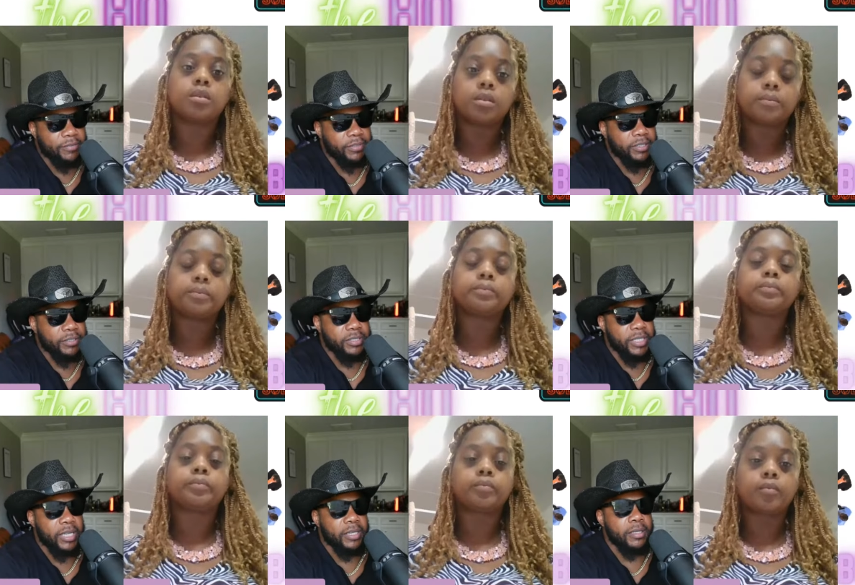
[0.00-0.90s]

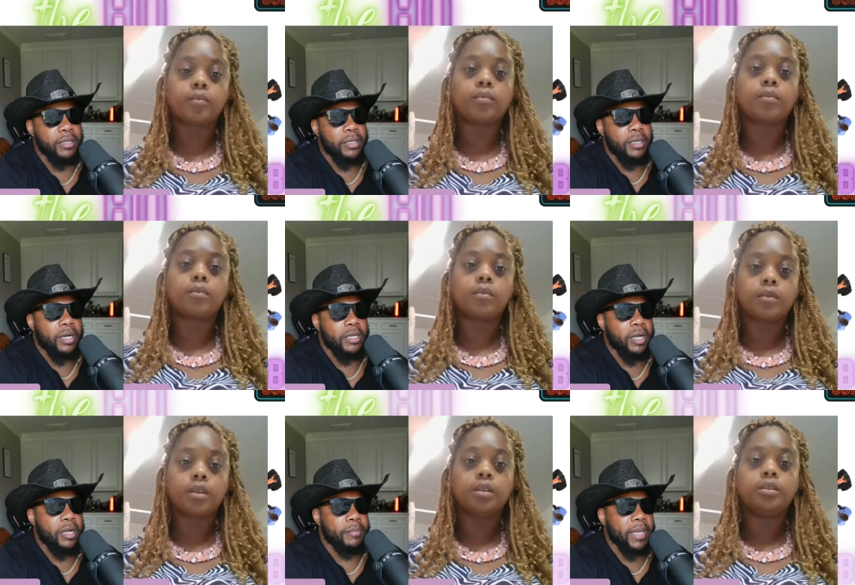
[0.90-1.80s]
Speaker 1: understand a
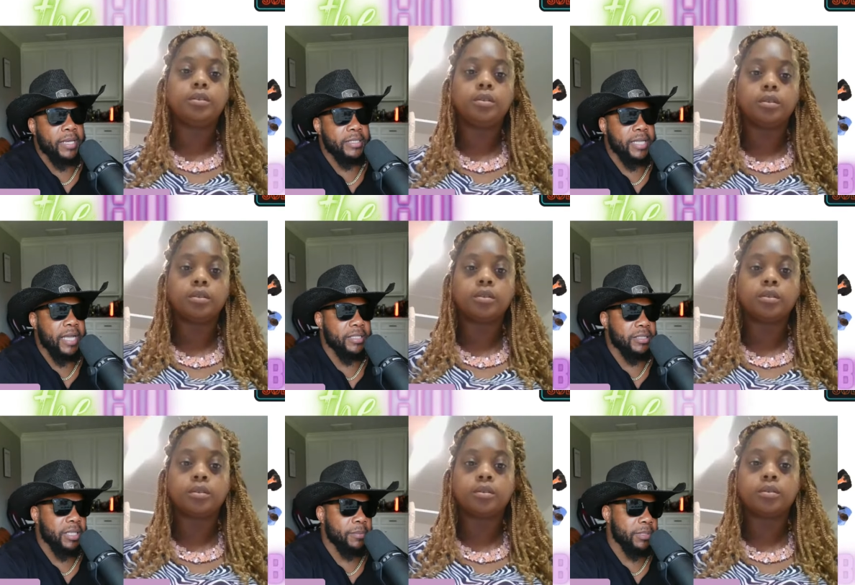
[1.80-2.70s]
young man is not the
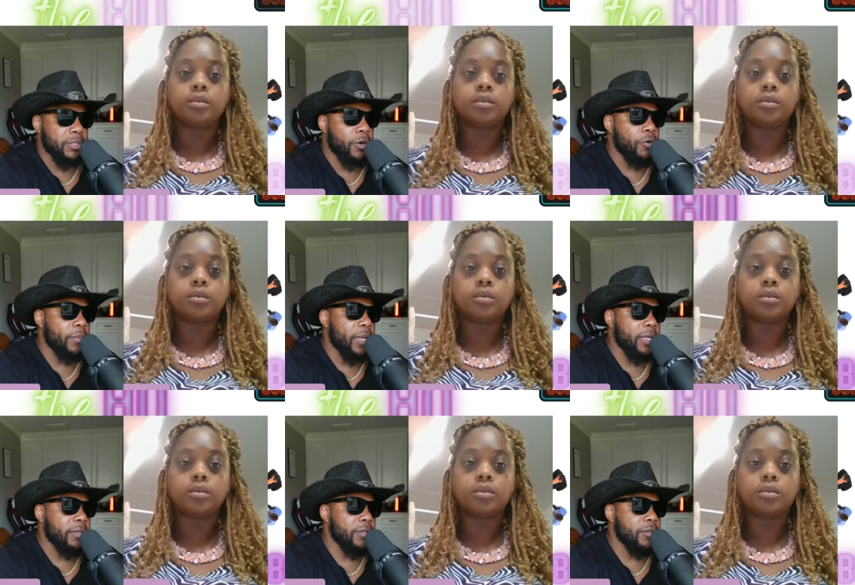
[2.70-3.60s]
same as the old man.
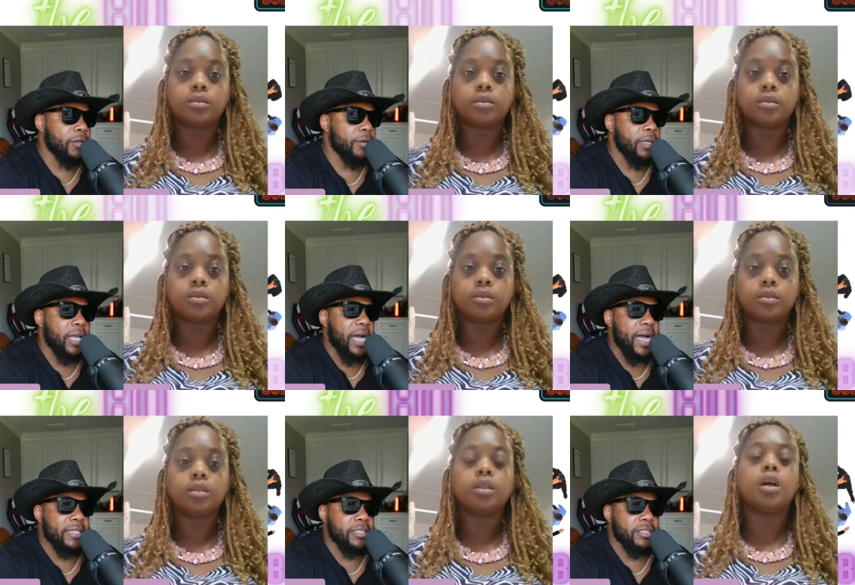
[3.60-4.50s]
You know, I
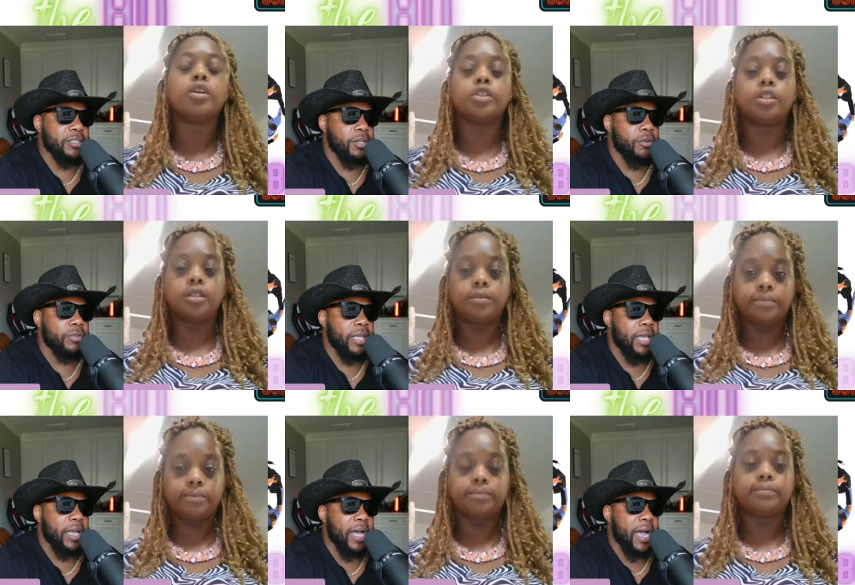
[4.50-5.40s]
just know that
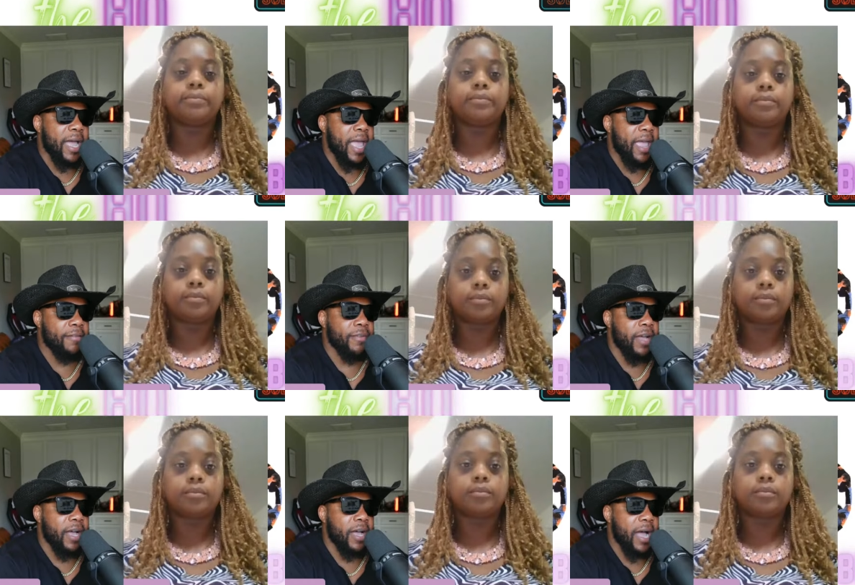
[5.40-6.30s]
I have,
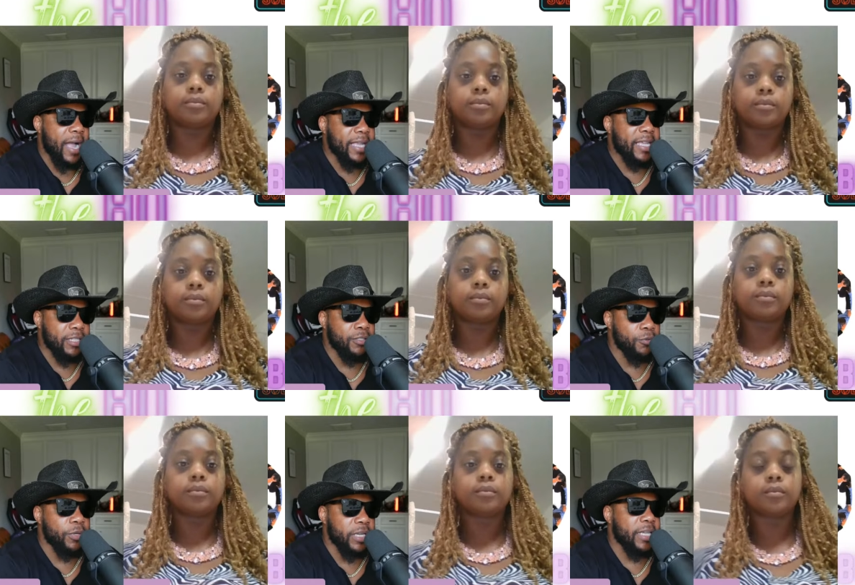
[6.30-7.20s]
I can do
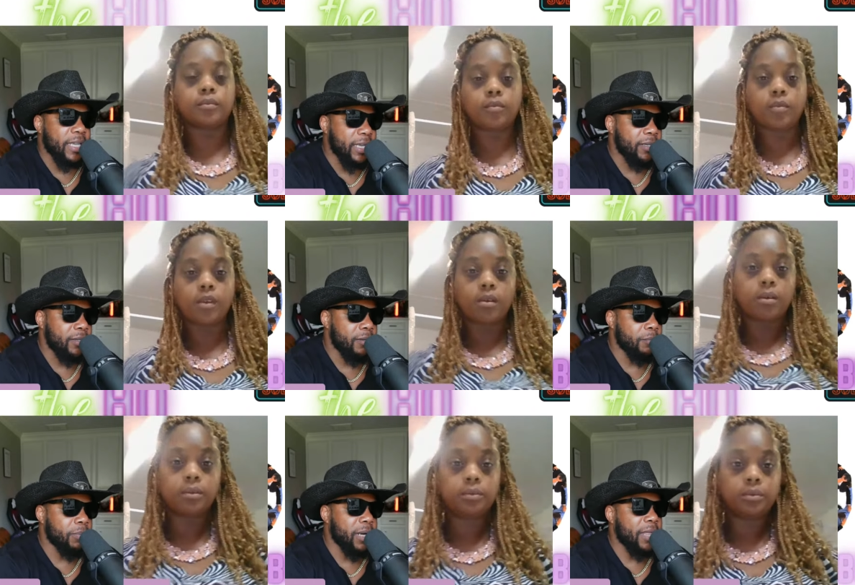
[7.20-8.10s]
it again,
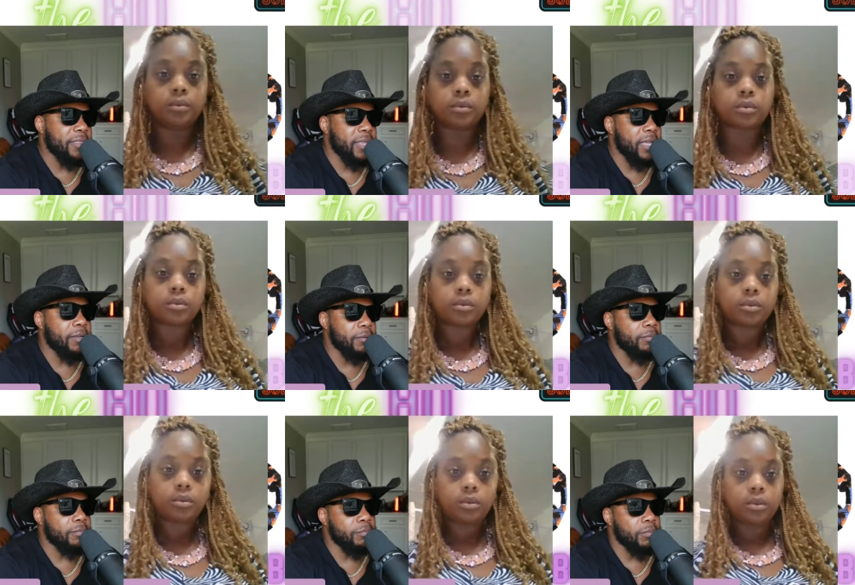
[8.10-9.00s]
but I think,
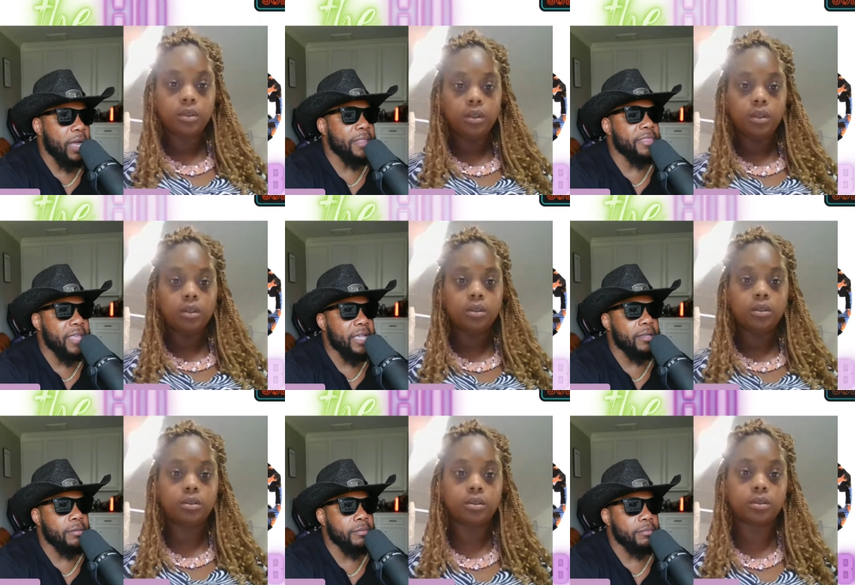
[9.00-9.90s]
I think
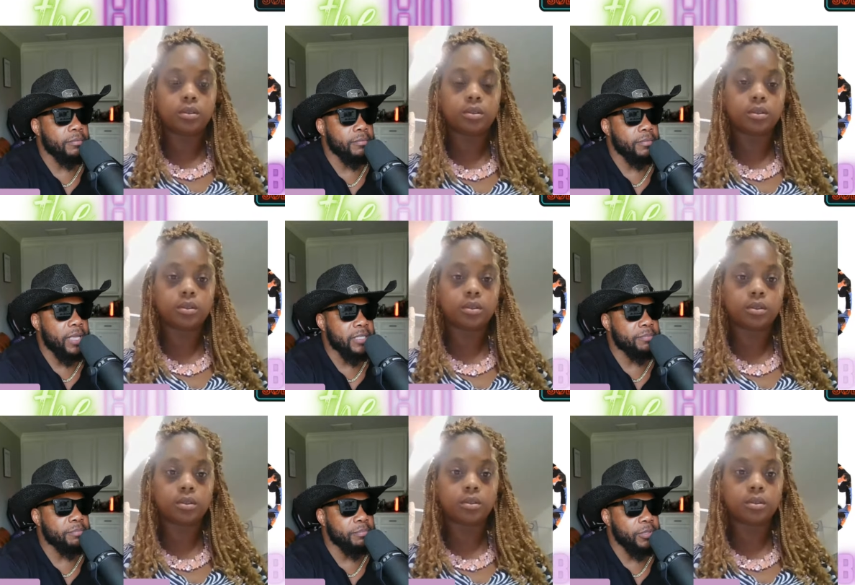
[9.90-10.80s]
as,
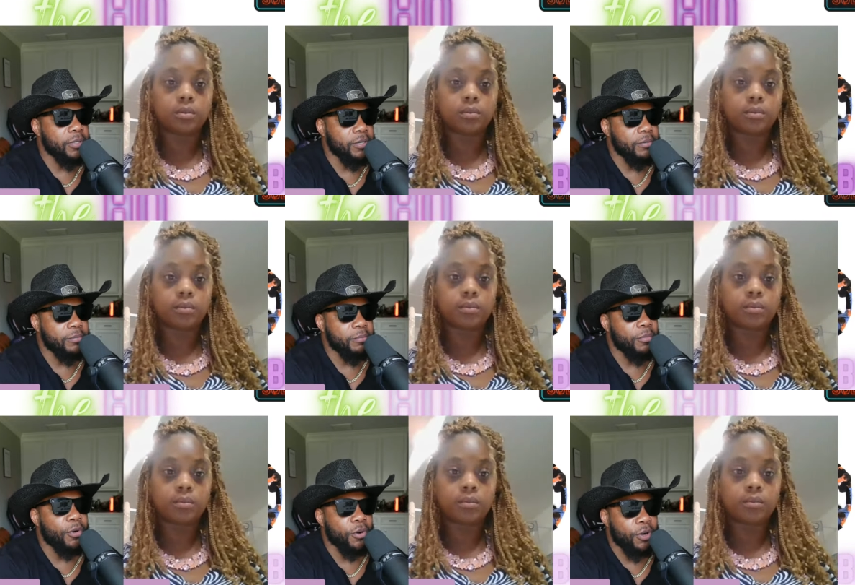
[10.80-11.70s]
you know,
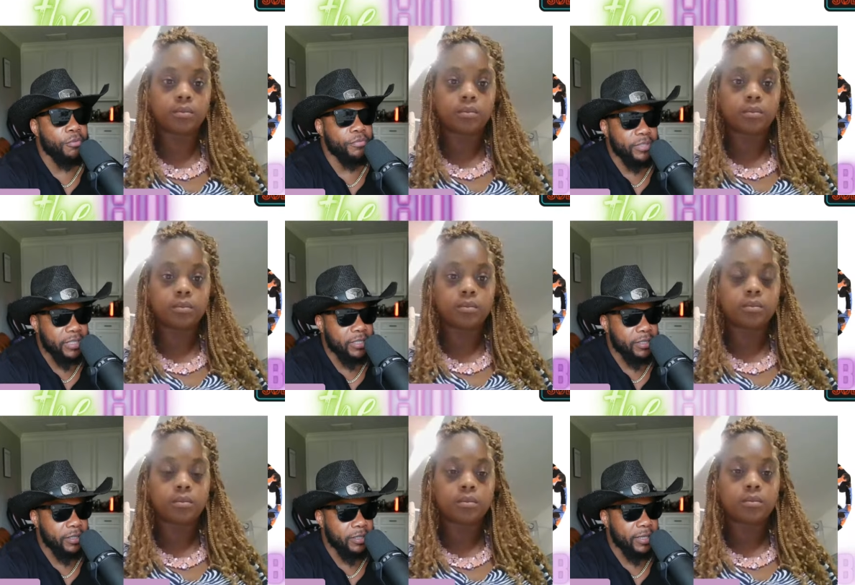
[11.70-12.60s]
more hopefully
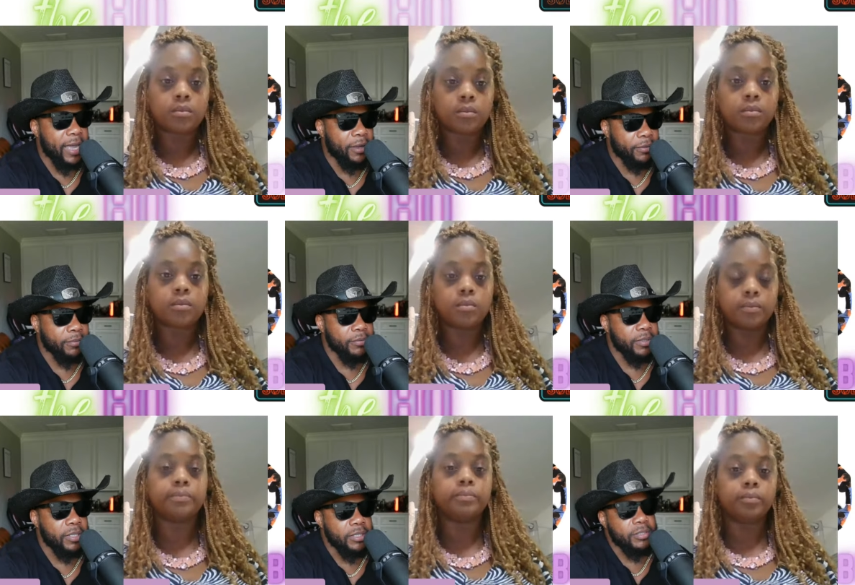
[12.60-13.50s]
now.
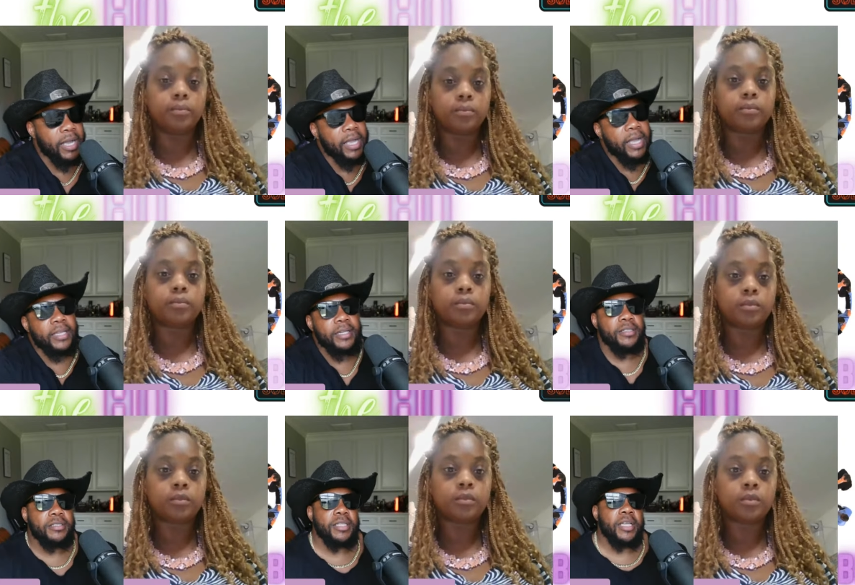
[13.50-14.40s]
So I, I can
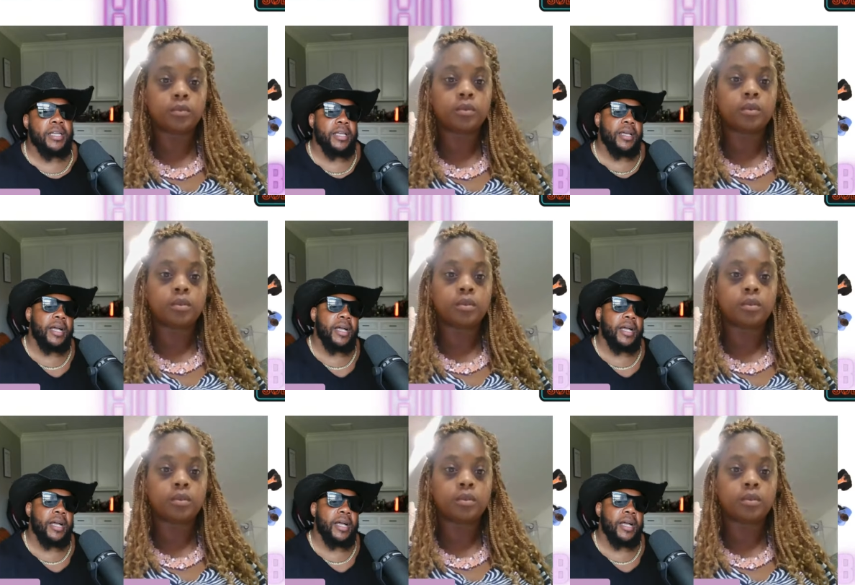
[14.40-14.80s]
understand that. I can